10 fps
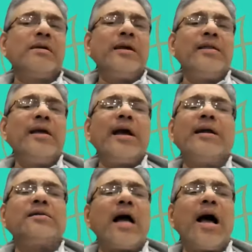in the
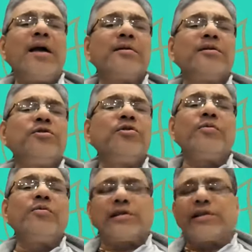entire
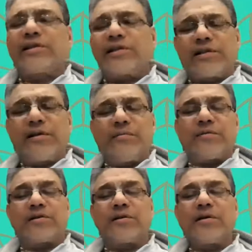universal
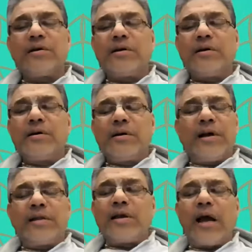systems,
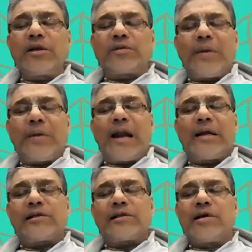in the hellish
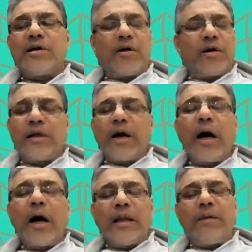planets, on the
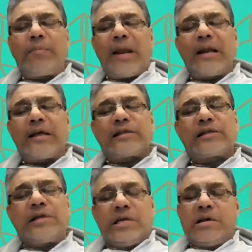earthly
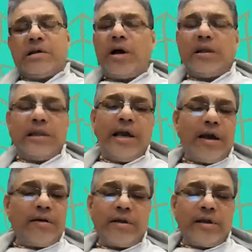planets, on the
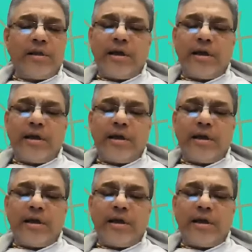in